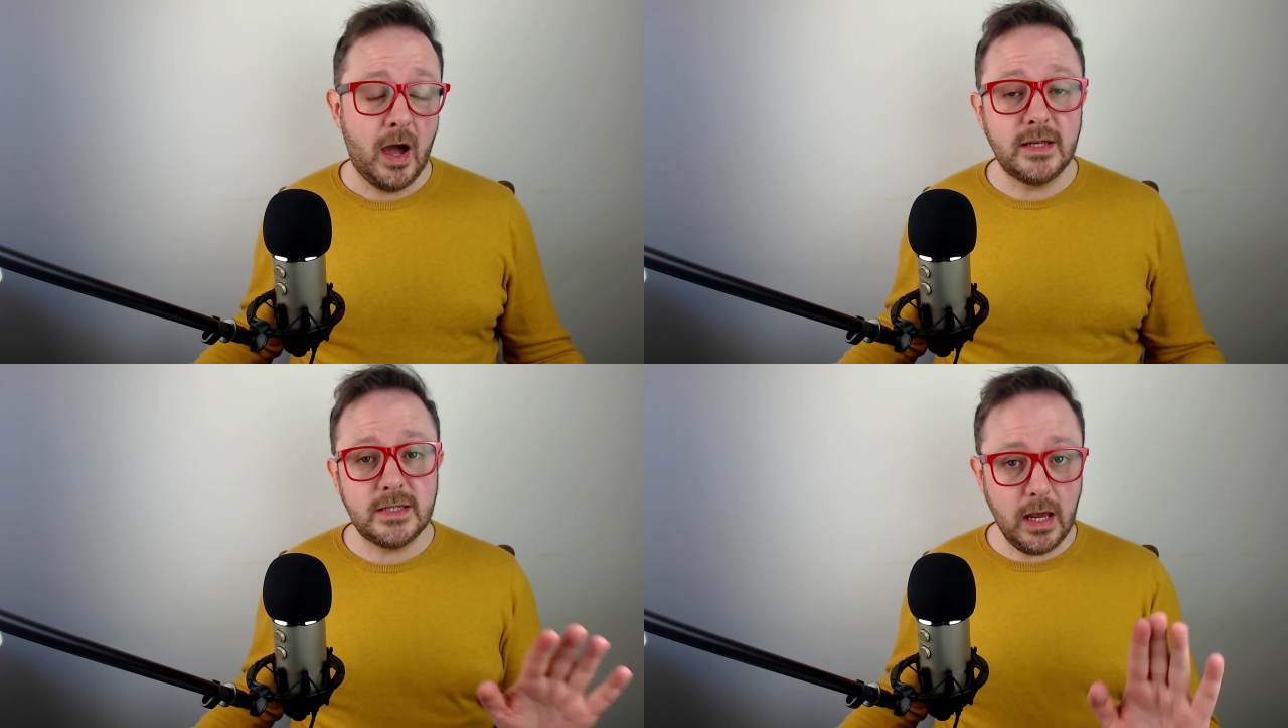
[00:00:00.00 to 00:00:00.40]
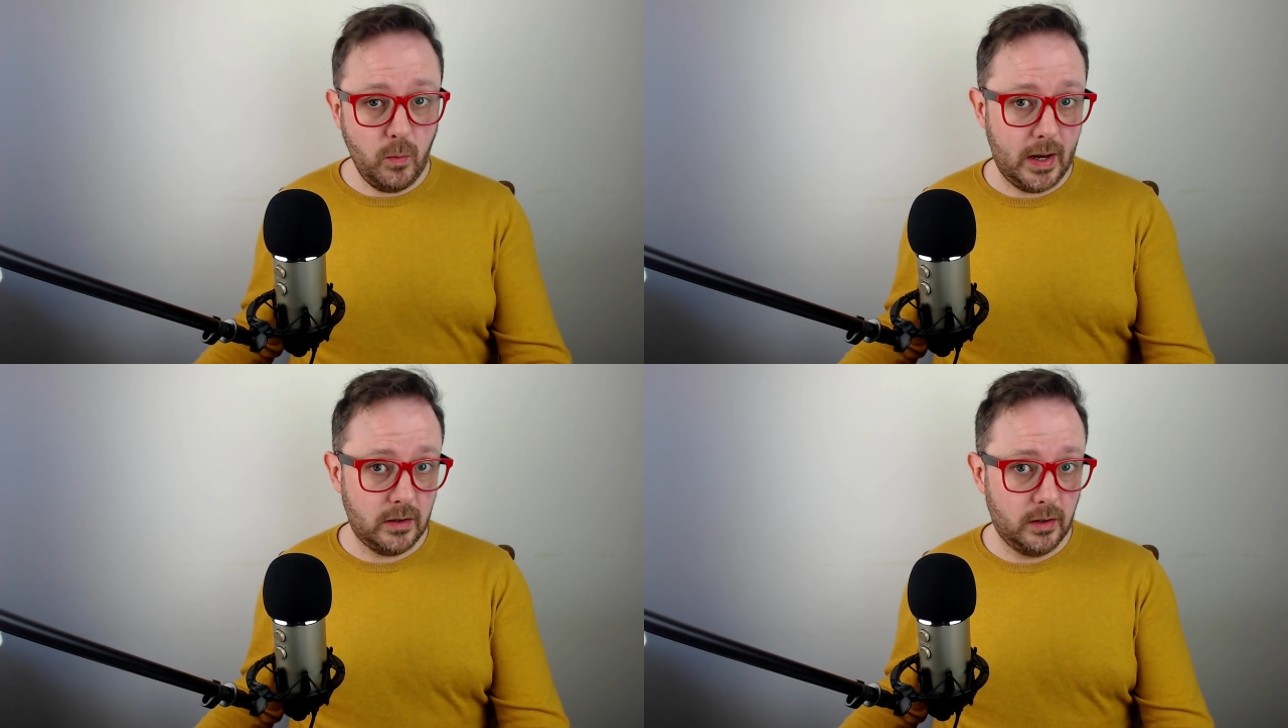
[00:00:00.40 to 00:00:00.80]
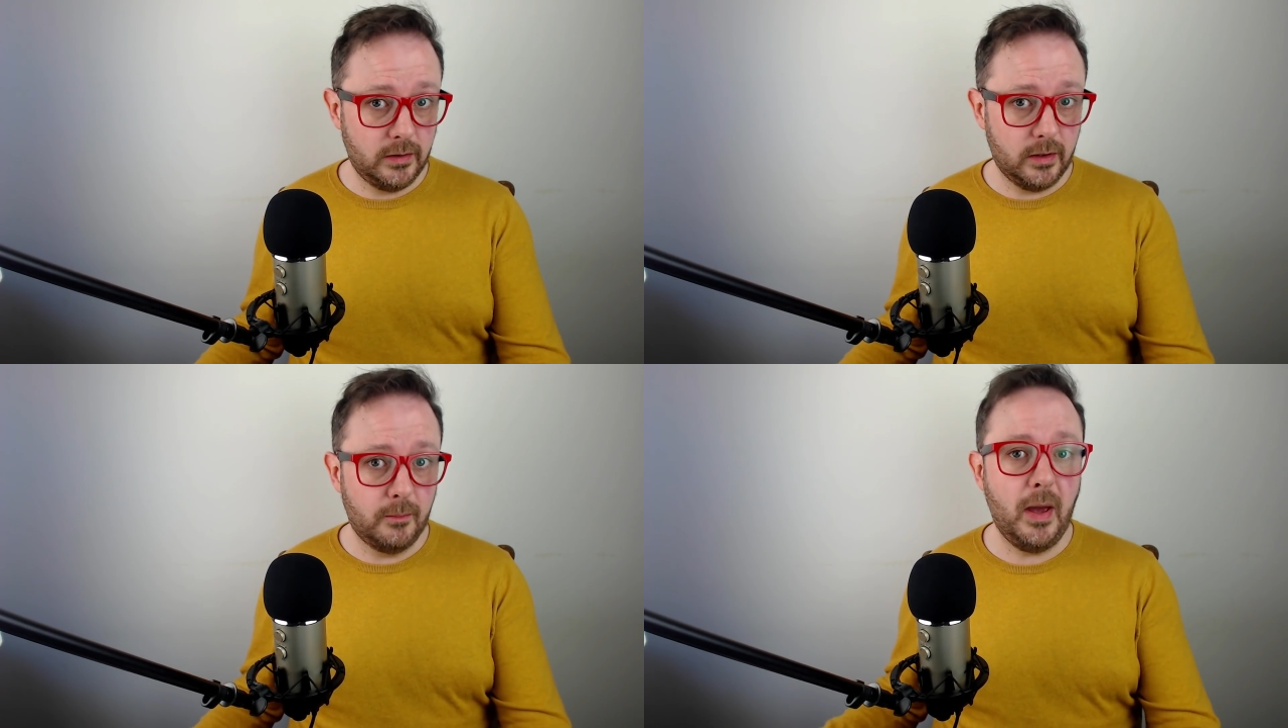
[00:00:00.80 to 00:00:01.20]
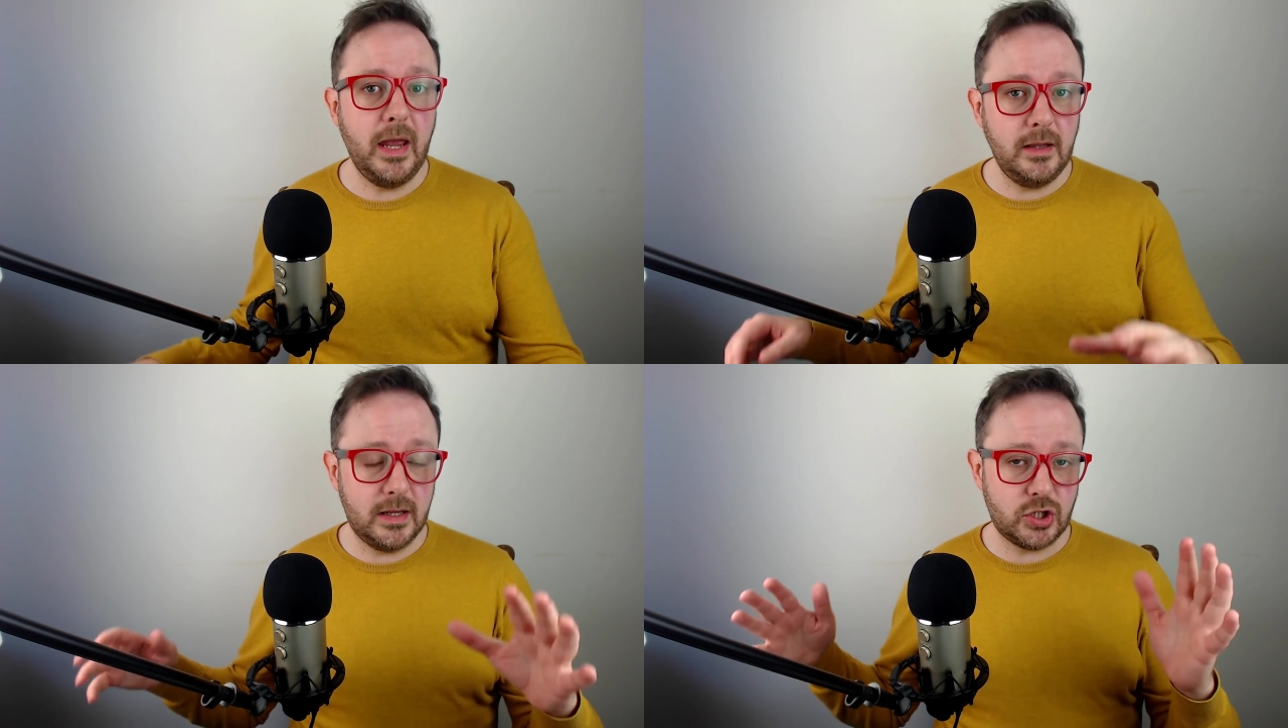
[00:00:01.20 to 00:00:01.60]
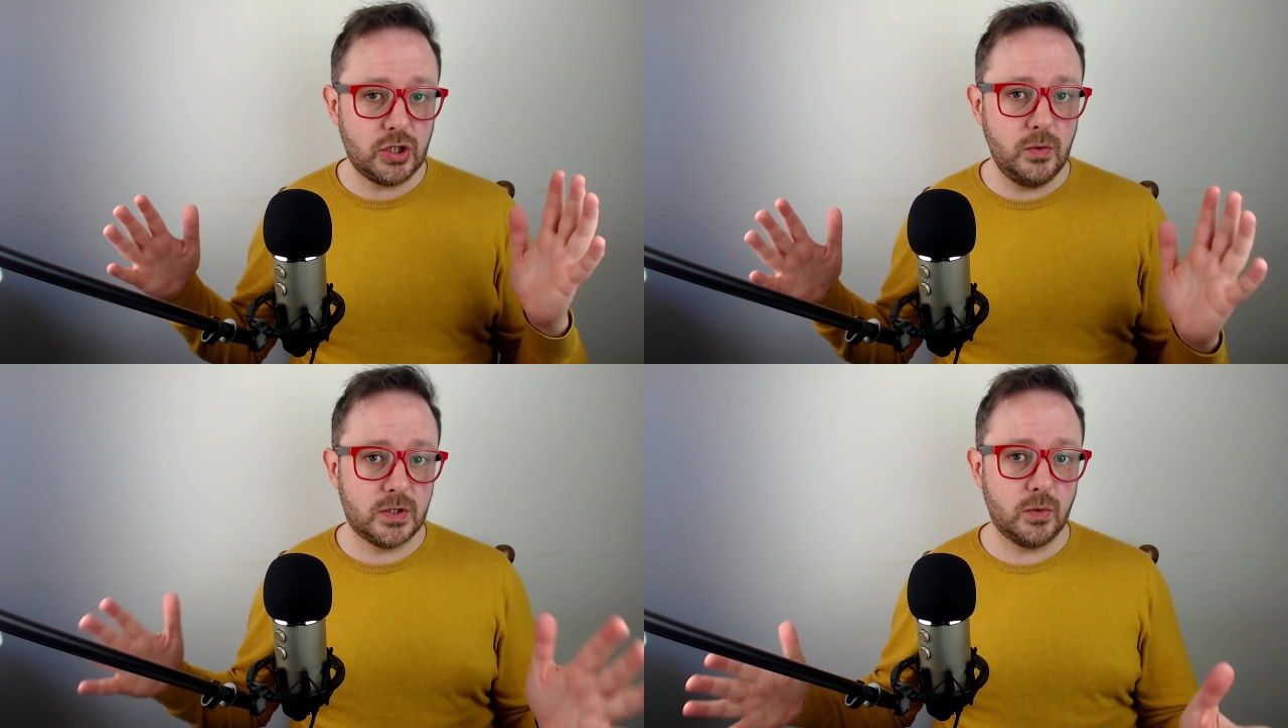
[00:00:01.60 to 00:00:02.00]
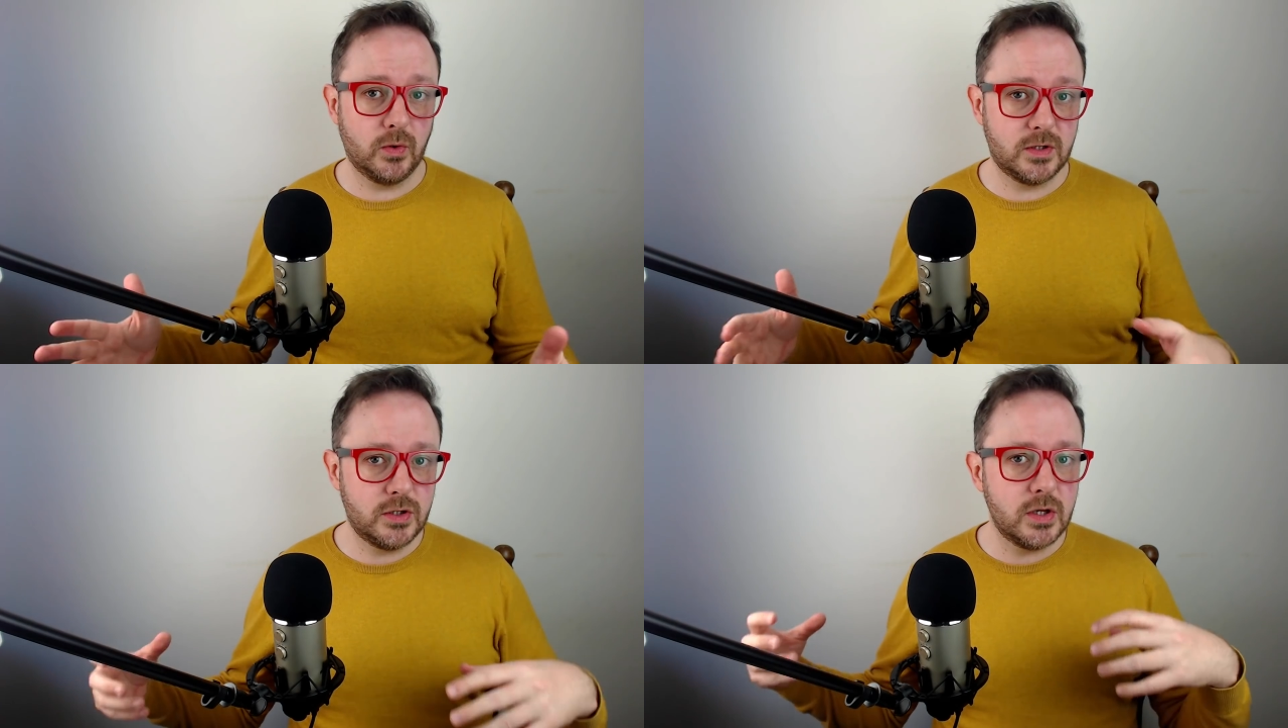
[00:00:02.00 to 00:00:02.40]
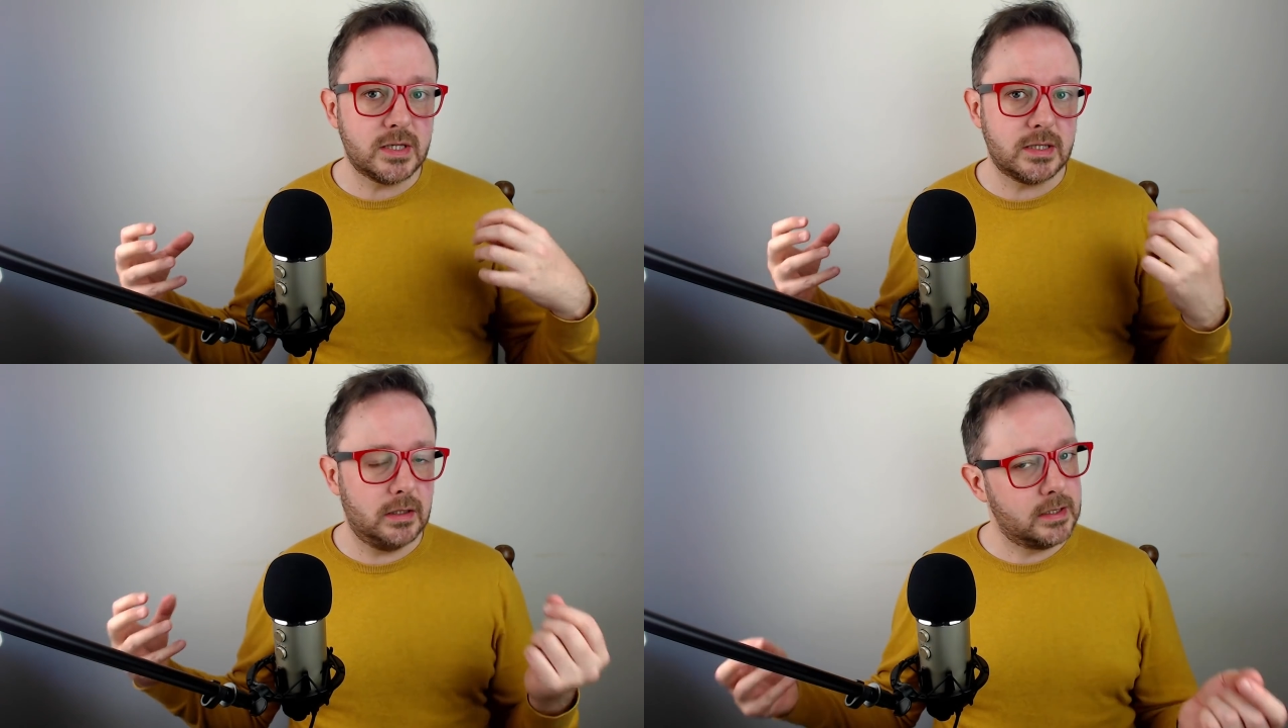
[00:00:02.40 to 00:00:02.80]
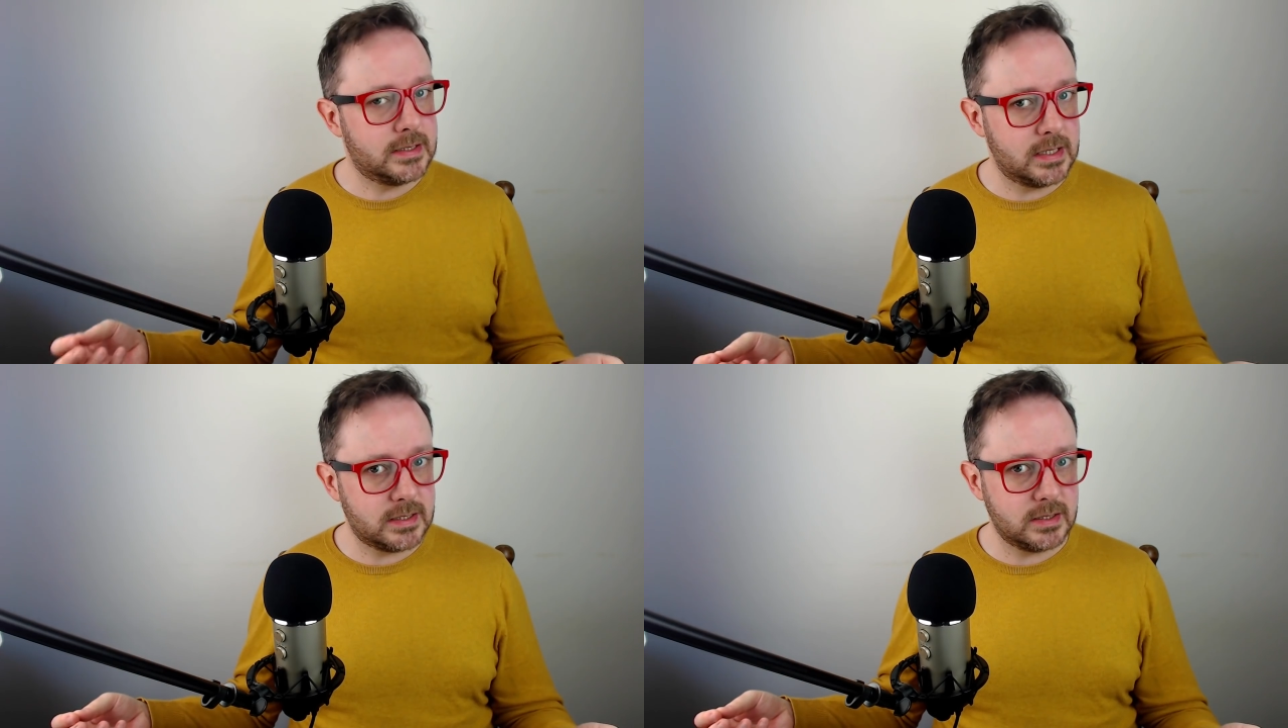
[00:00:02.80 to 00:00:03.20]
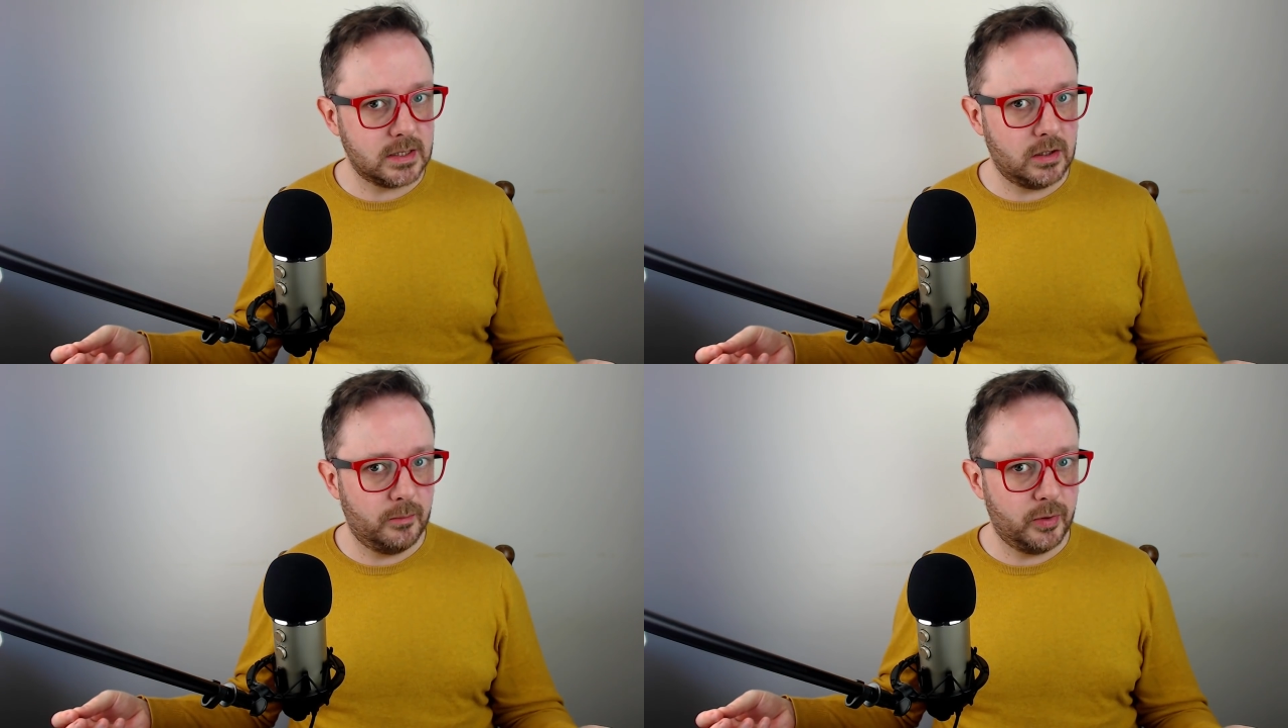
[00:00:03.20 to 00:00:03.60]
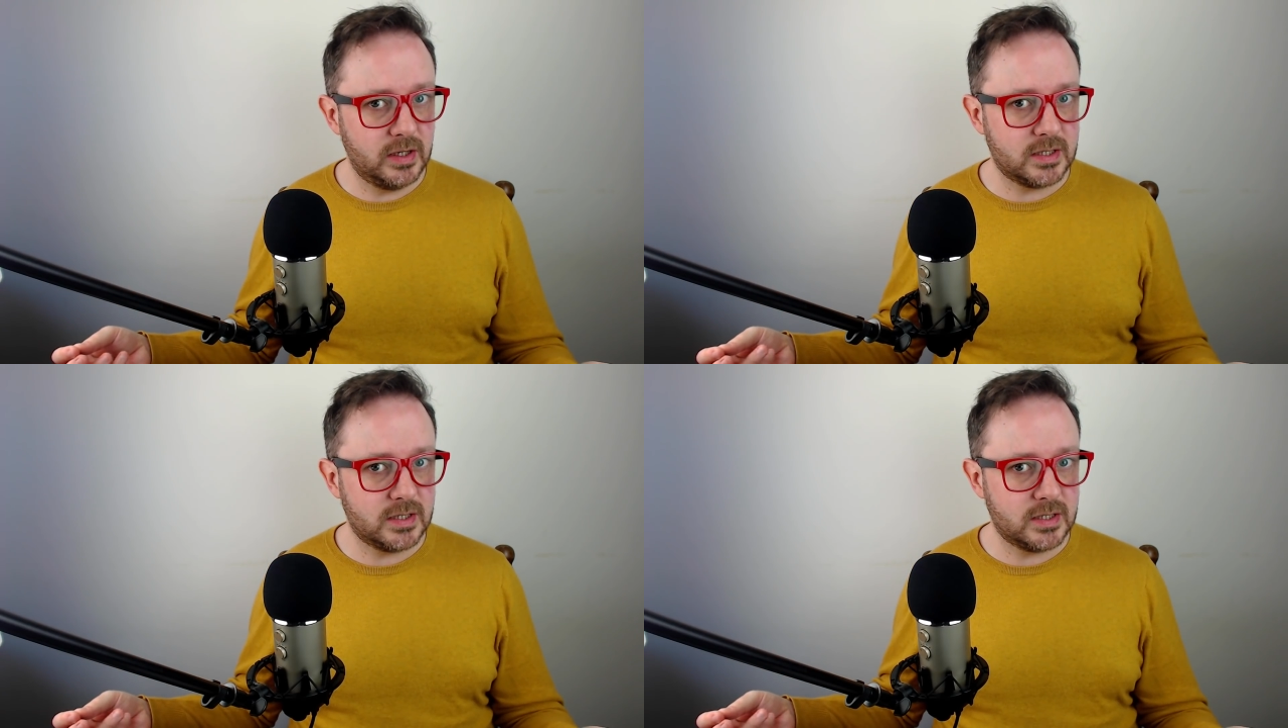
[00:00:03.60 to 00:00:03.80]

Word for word: I say went under, Payless Shoe Source does still exist as a company,